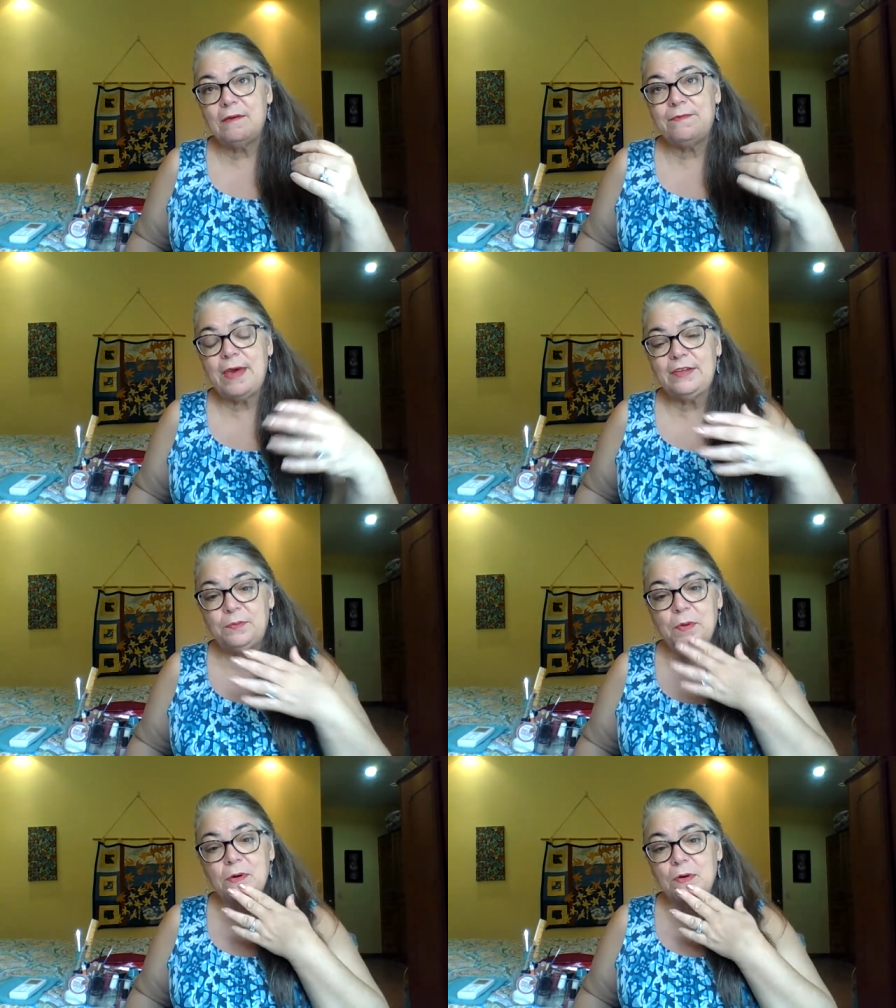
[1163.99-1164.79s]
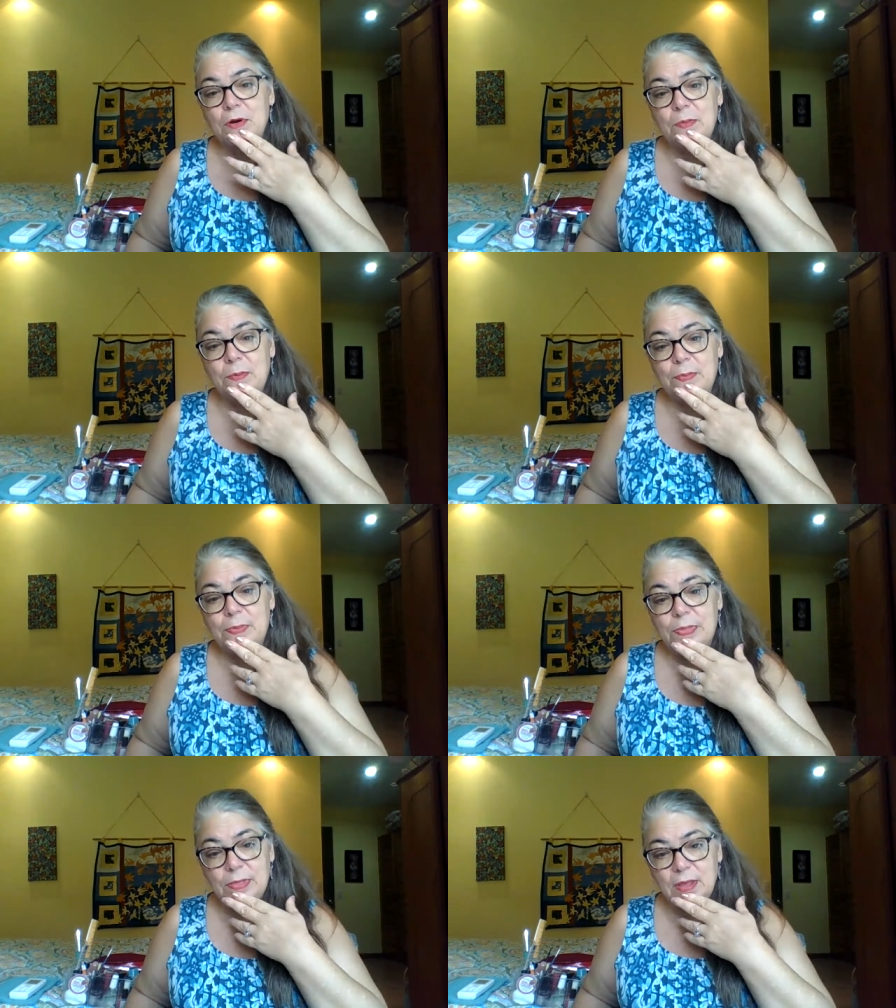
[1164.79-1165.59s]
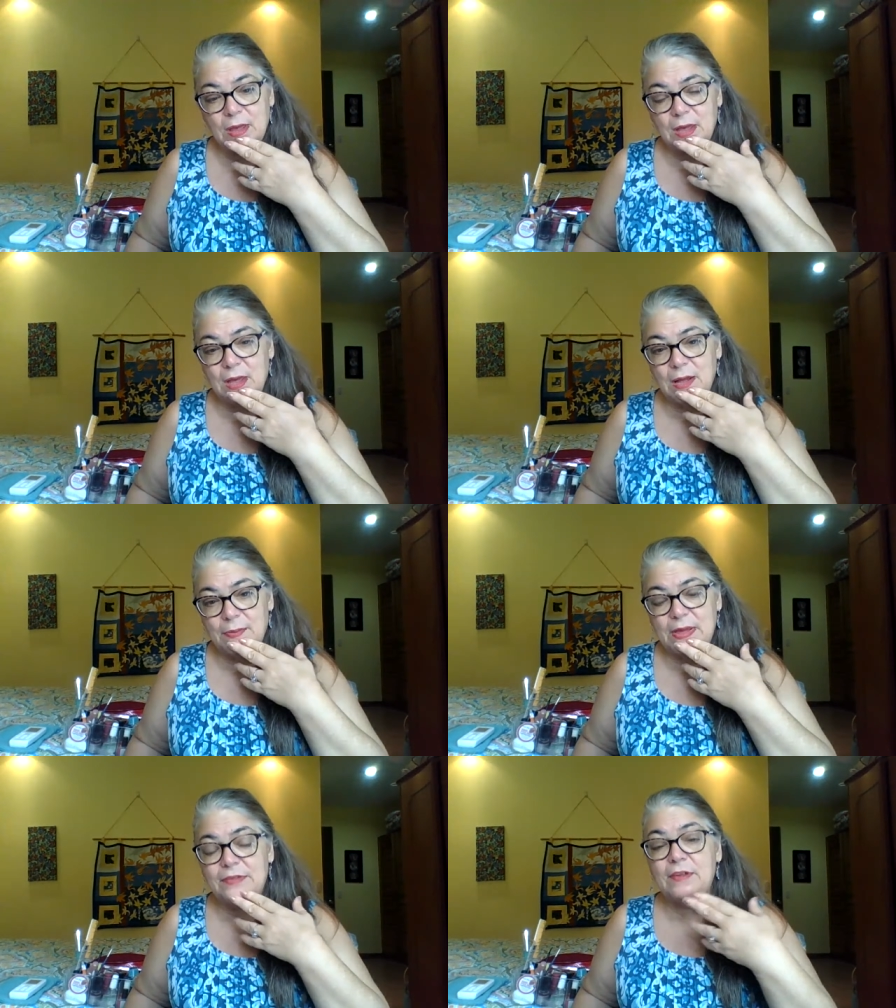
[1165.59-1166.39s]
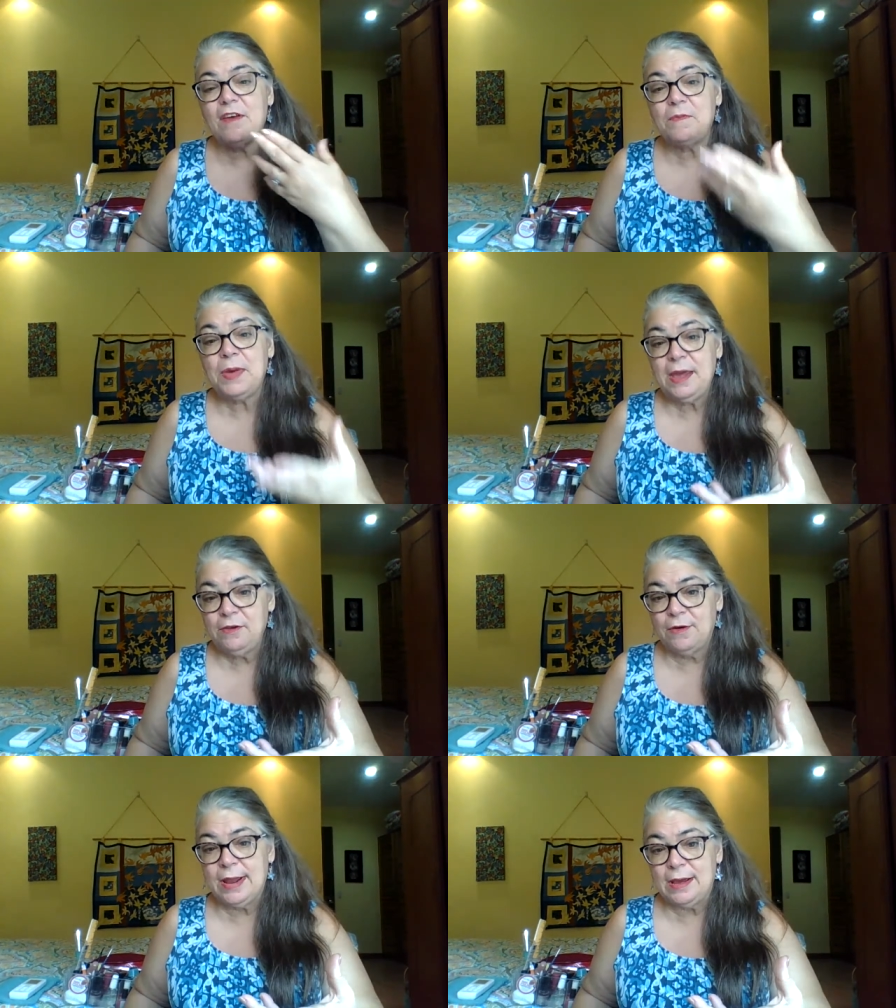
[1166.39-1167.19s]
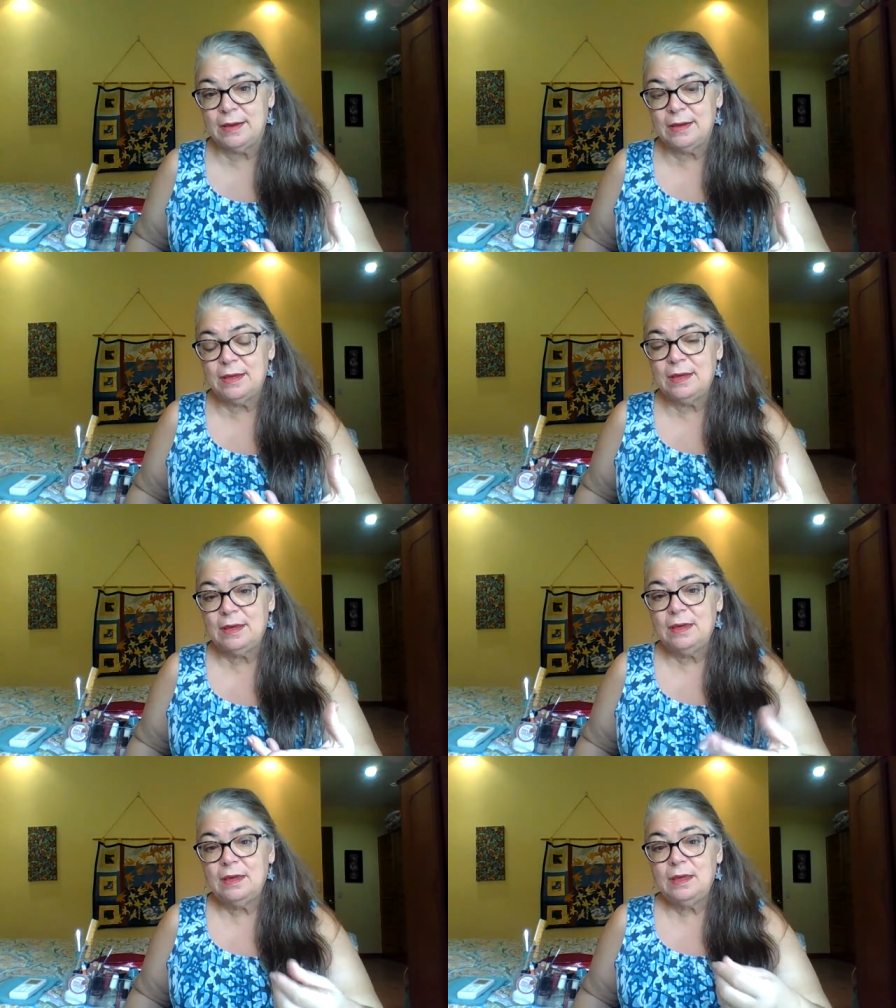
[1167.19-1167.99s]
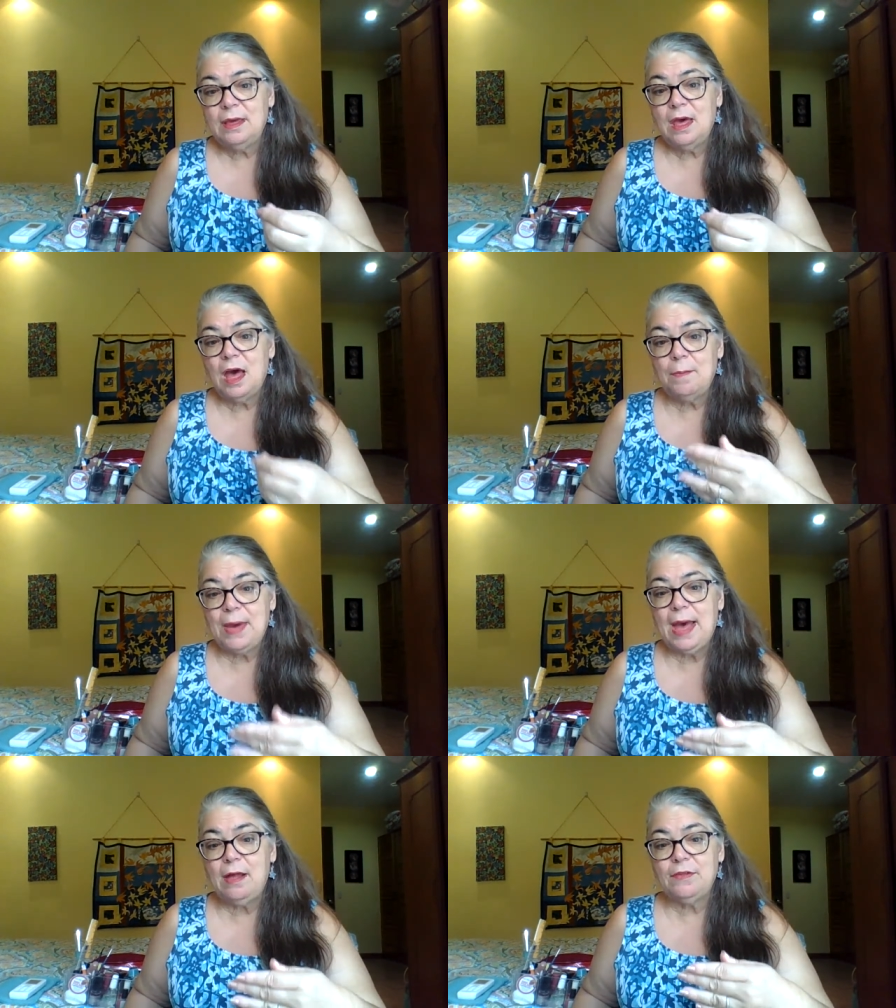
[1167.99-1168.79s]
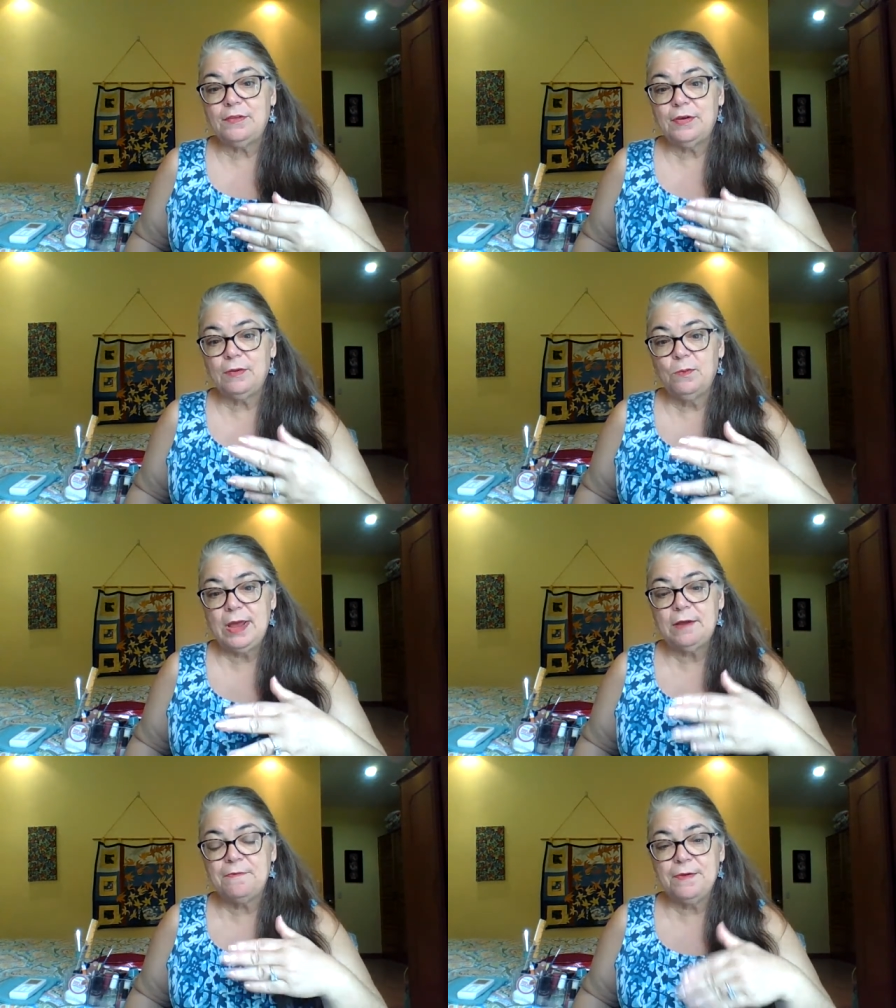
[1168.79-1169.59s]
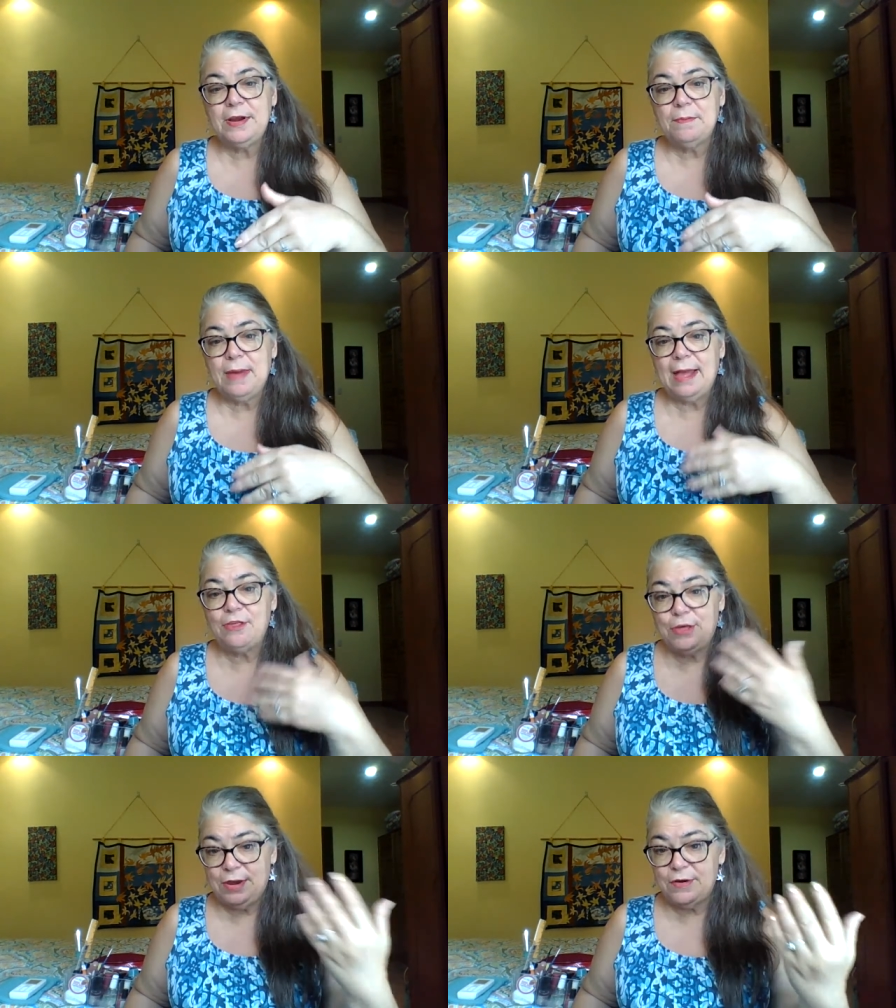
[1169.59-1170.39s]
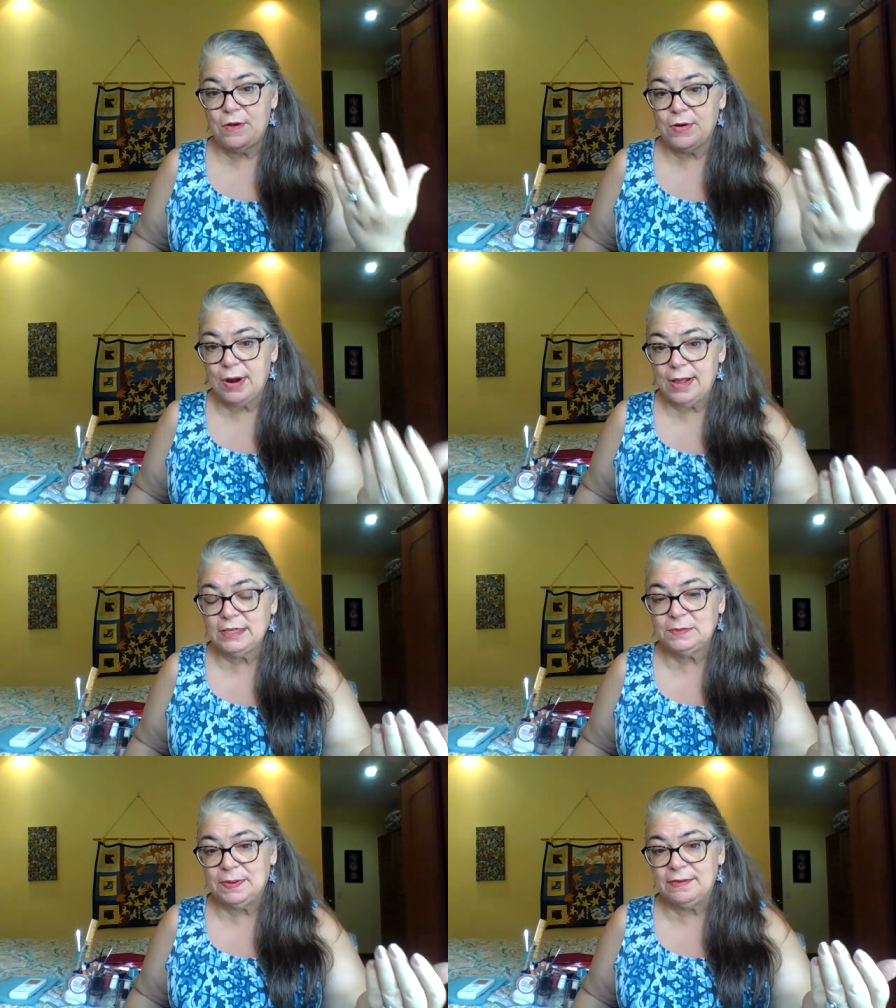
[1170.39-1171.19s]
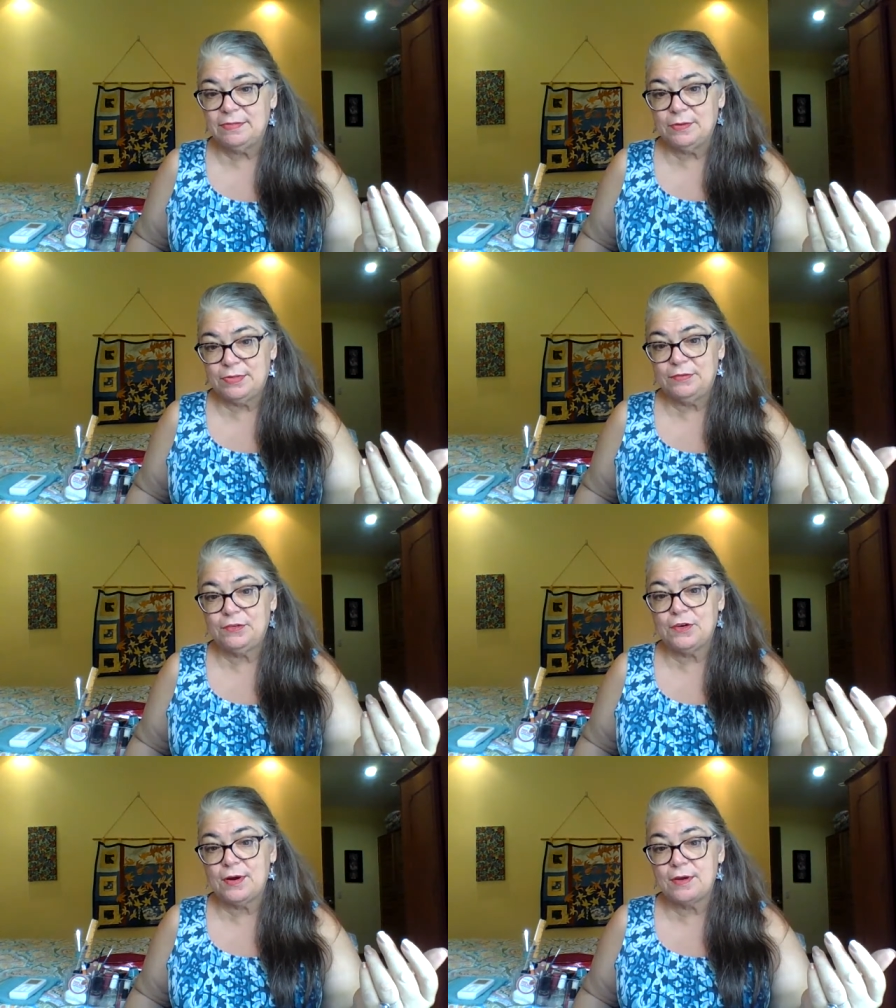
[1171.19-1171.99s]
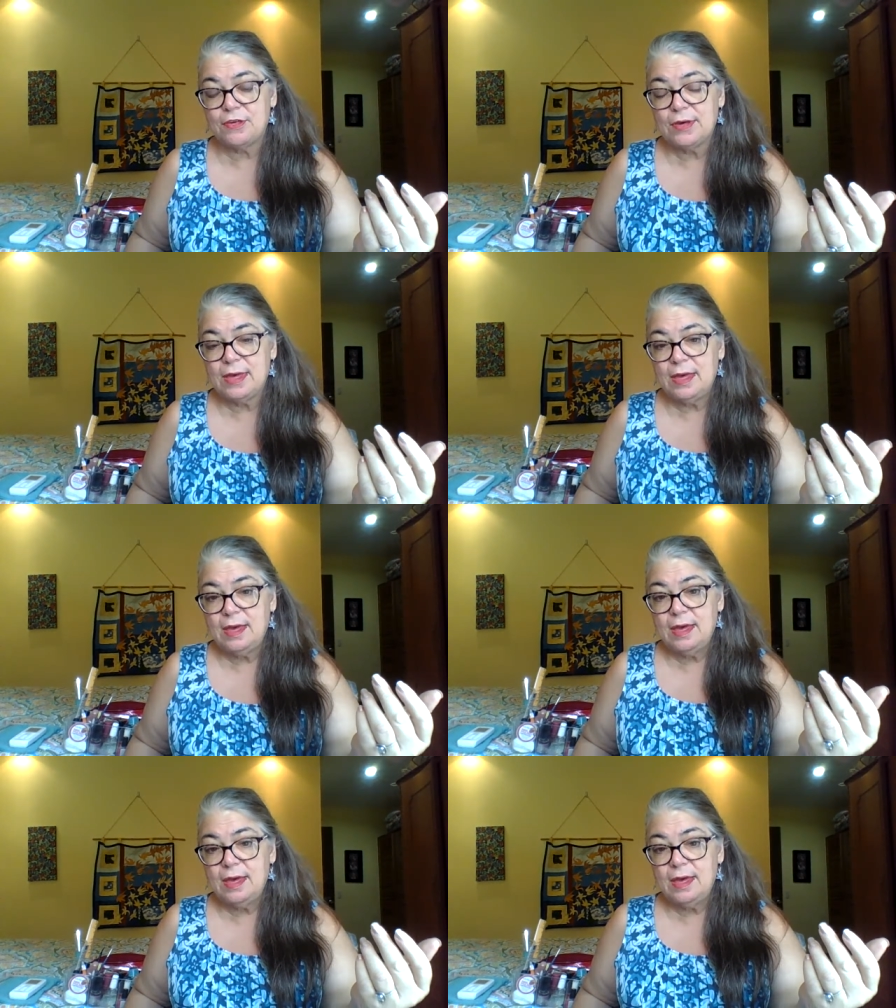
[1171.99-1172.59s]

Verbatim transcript: Facebook group uh, That's Enough Ping Drink about when a friend of mine cheated on her husband through this church